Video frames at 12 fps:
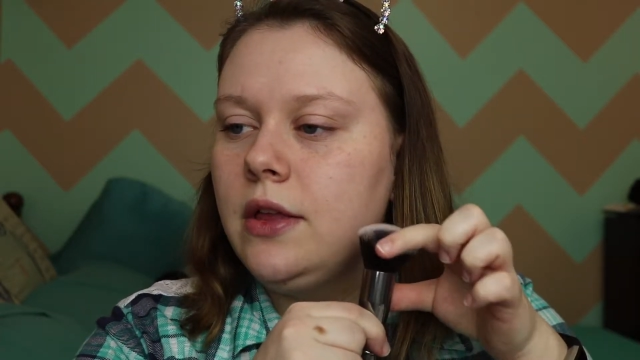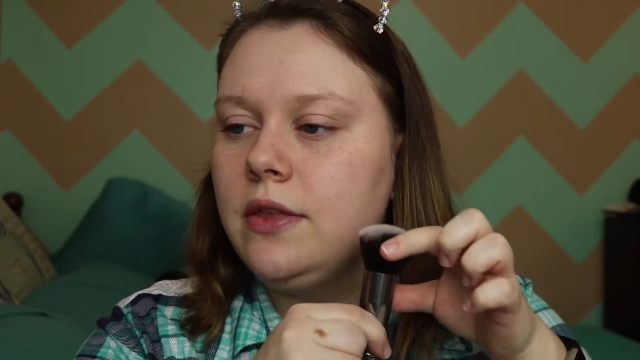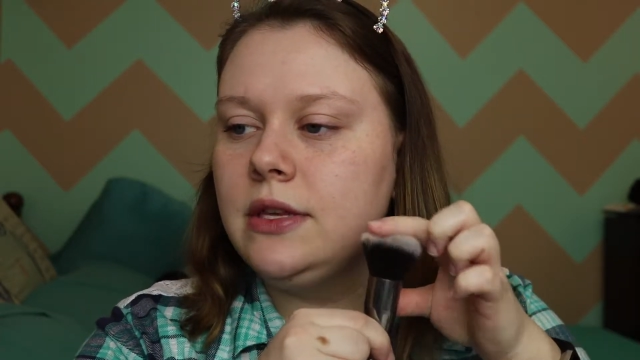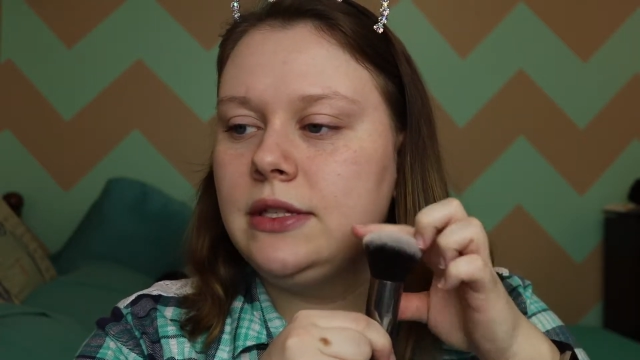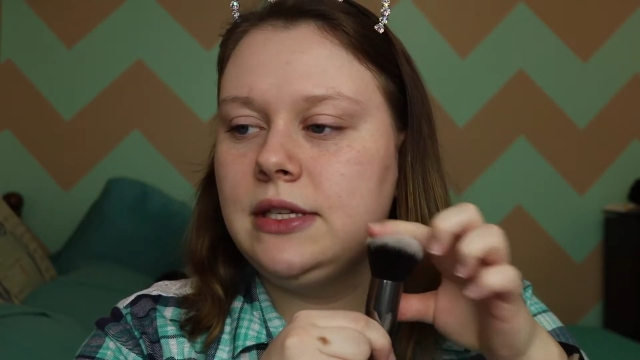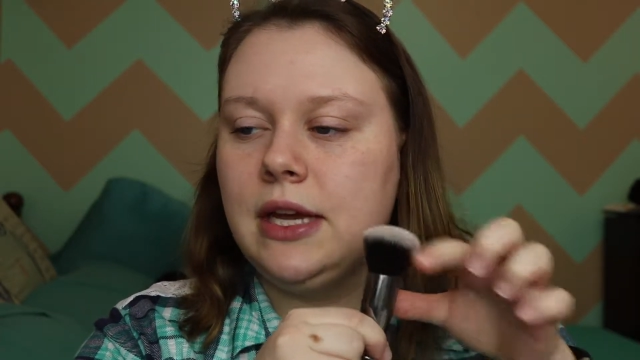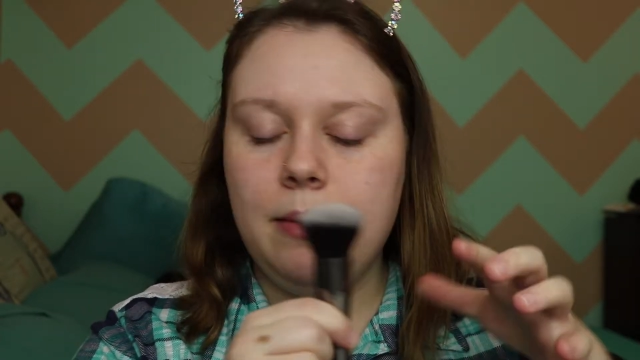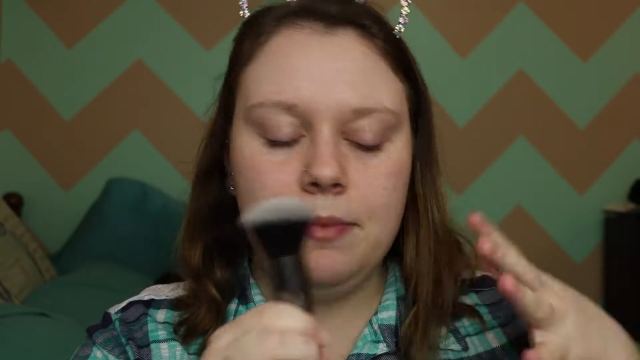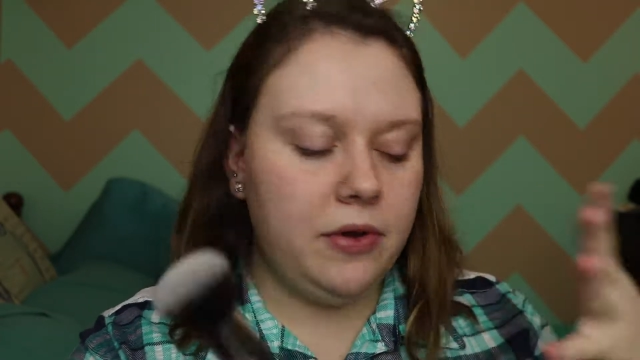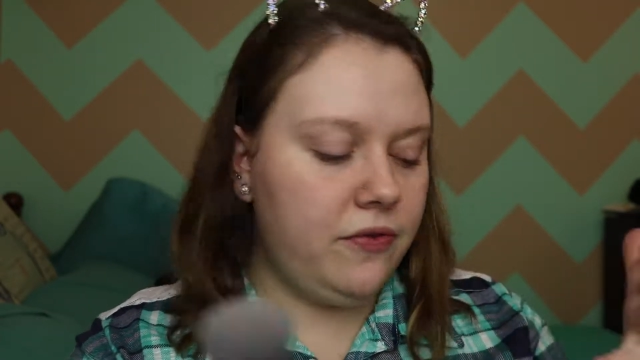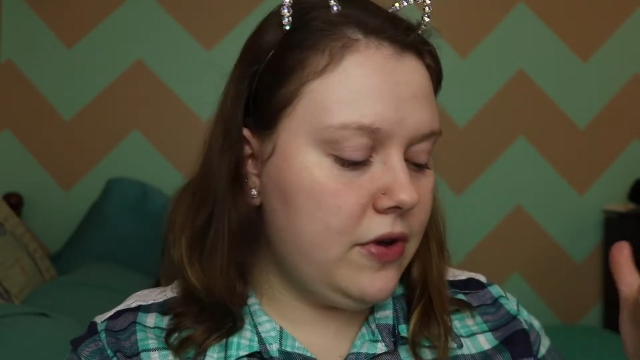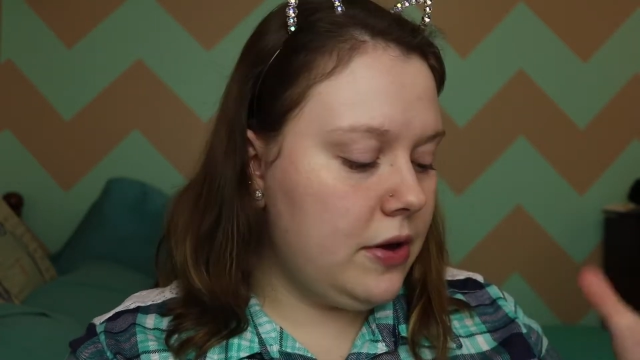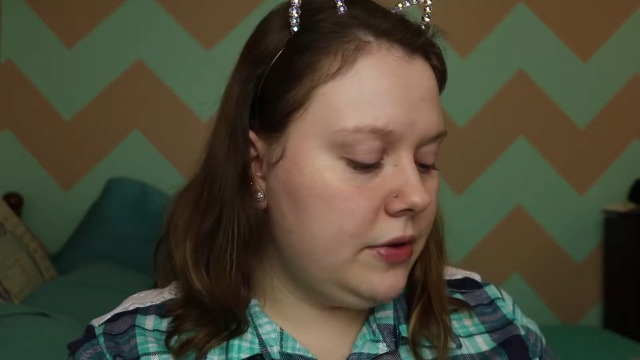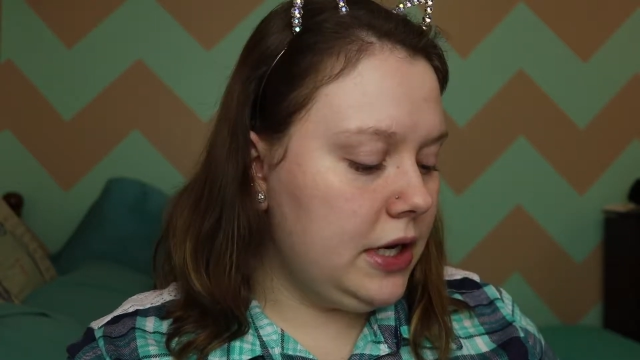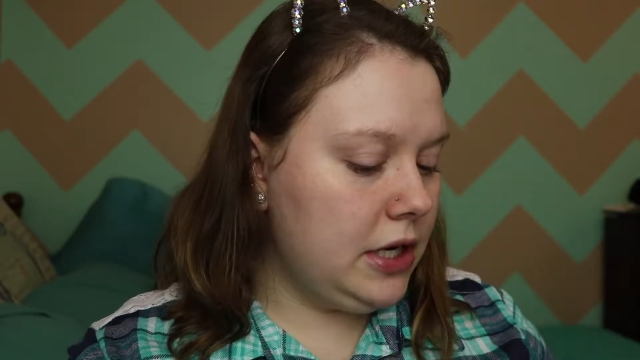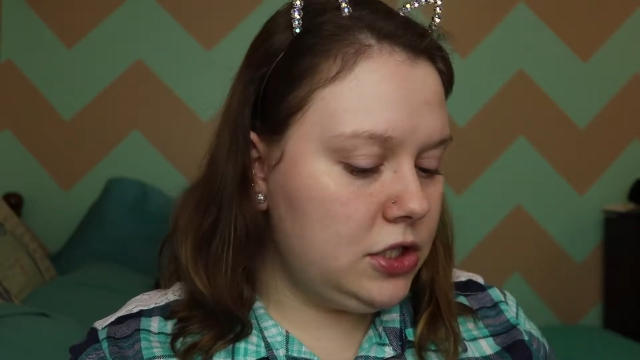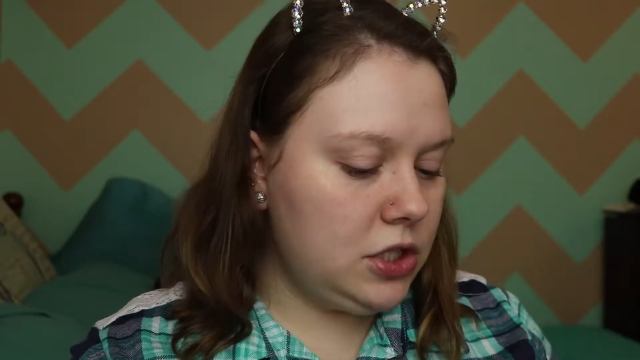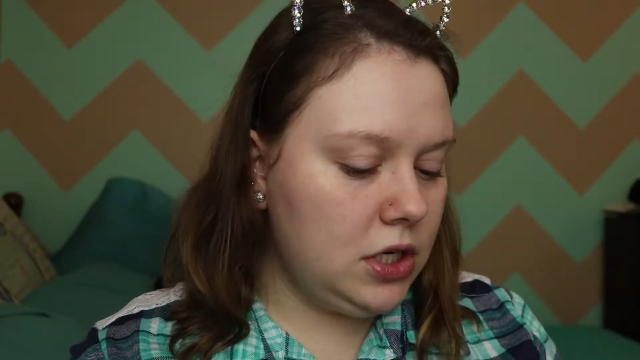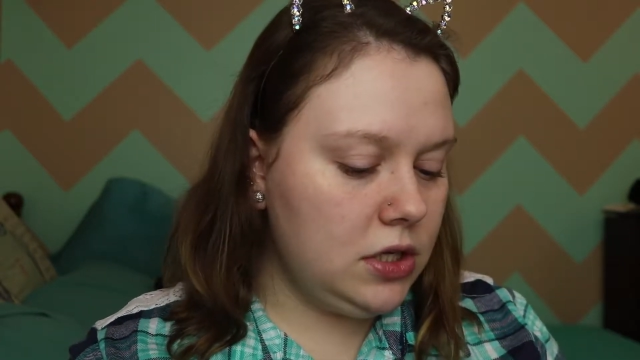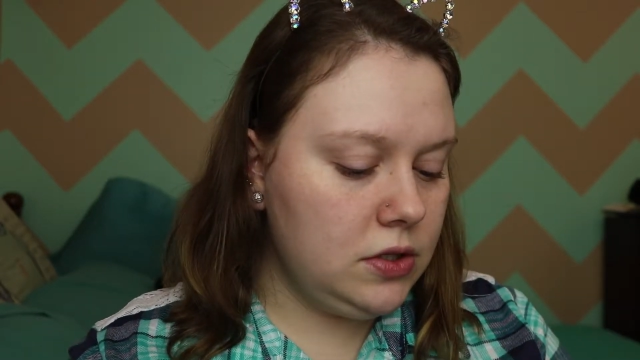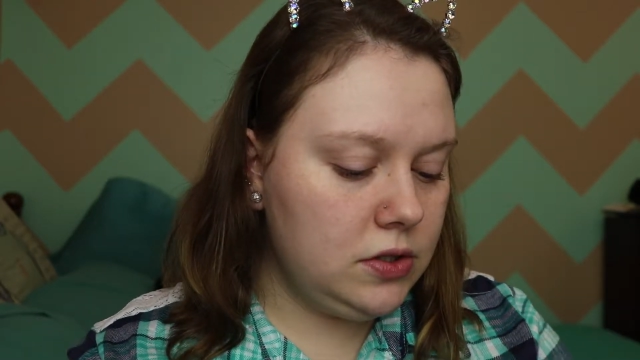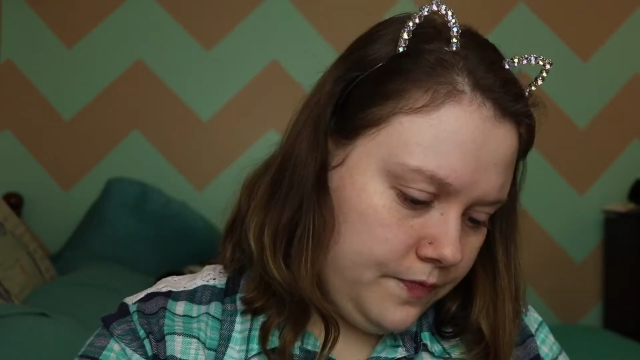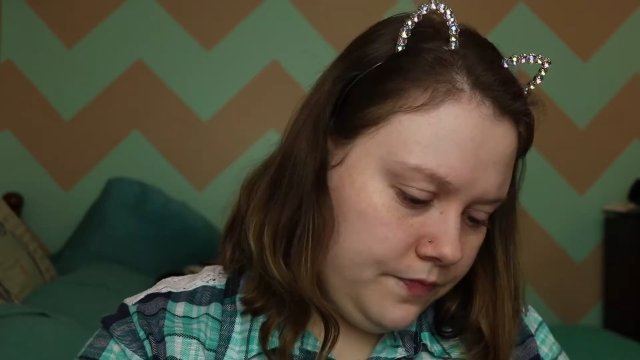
this type of foundation.